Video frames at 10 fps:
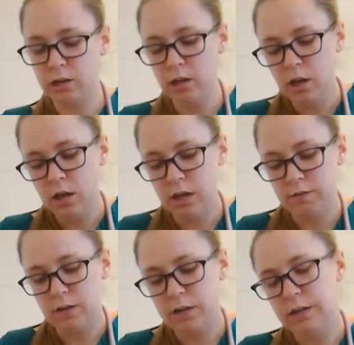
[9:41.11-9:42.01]
And if
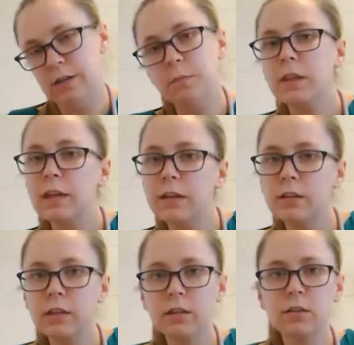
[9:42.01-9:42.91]
it needed to be like
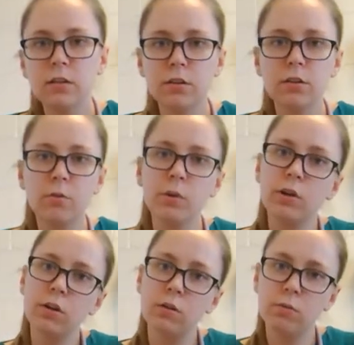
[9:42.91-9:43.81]
cleaned a little, we
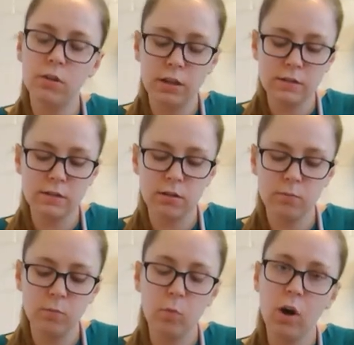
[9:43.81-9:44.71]
could with like
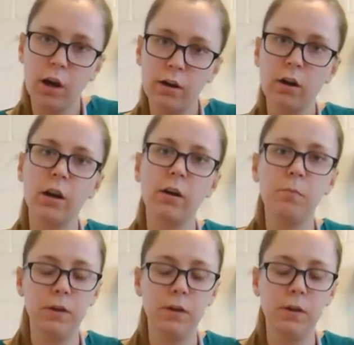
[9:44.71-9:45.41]
some water,